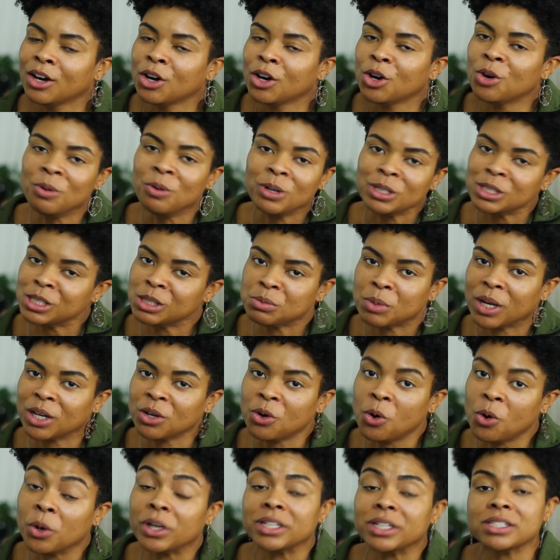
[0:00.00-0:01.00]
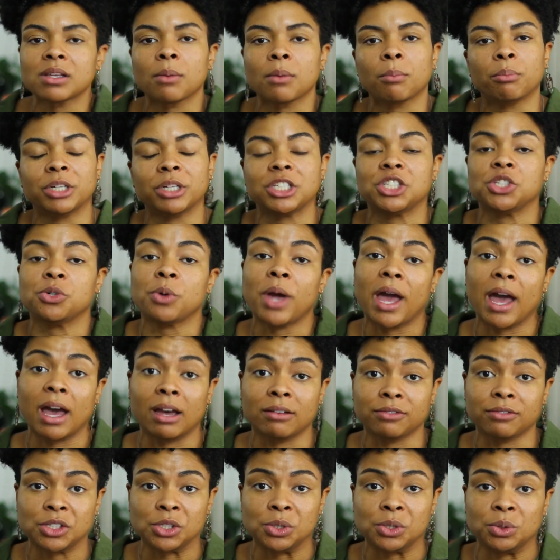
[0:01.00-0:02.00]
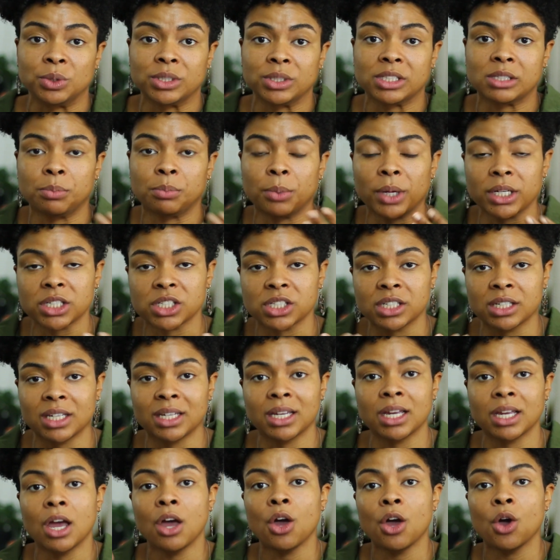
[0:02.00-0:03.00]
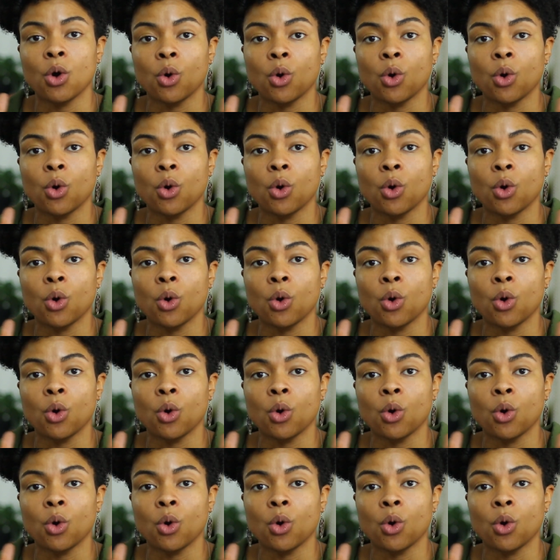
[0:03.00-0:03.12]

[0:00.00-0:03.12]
who wants to spend coins? But you have to, especially